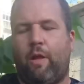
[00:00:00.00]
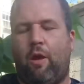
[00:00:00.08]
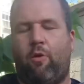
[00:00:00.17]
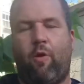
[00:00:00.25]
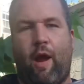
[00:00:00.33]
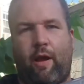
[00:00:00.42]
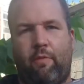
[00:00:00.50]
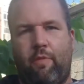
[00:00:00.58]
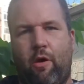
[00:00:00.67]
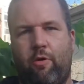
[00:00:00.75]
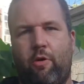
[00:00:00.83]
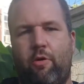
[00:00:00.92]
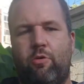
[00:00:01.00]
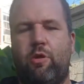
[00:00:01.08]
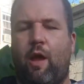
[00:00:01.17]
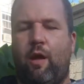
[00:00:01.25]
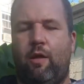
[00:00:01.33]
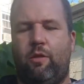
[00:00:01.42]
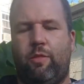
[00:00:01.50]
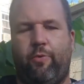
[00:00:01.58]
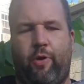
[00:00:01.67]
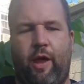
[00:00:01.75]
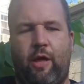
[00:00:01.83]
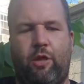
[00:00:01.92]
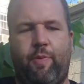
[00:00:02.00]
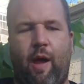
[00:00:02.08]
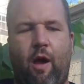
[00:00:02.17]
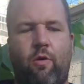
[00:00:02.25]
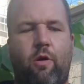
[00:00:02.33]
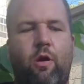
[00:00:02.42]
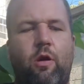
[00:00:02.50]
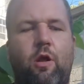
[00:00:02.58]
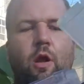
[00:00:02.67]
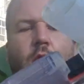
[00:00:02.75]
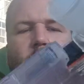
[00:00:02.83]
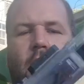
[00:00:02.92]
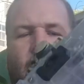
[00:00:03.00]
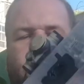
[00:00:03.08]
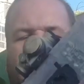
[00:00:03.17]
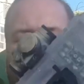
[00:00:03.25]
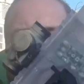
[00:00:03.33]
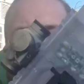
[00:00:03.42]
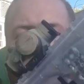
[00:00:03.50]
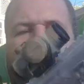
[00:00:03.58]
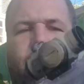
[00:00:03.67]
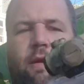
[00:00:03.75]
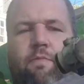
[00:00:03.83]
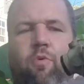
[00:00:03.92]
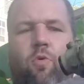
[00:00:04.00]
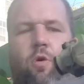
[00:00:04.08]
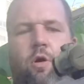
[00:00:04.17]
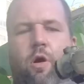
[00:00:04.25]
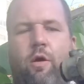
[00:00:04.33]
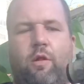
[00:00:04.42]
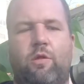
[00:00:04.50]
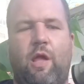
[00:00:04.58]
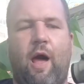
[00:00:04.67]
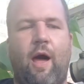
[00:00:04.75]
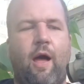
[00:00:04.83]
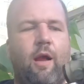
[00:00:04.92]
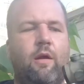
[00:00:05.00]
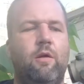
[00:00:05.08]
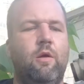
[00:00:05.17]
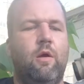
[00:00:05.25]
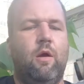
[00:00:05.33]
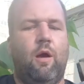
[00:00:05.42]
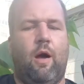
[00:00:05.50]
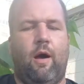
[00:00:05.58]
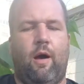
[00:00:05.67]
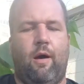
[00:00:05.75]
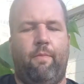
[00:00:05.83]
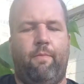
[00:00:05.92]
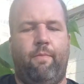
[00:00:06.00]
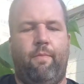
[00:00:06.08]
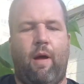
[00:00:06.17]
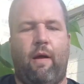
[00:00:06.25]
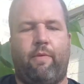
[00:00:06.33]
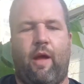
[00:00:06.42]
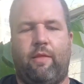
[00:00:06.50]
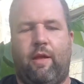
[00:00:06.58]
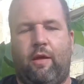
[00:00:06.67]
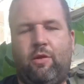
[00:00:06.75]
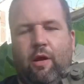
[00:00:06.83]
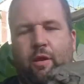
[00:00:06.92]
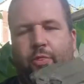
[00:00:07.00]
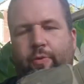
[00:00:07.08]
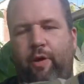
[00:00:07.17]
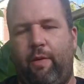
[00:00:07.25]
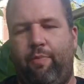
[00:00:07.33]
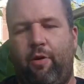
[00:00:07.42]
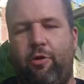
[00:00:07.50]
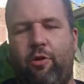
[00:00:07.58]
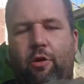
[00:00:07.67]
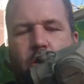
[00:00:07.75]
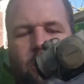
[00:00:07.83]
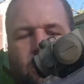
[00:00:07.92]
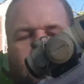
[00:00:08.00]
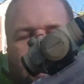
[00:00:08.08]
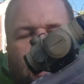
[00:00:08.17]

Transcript: Kraken motors. It's 3S powered. I've got a MOSFET board on the side. I've got the extended 3D pusher.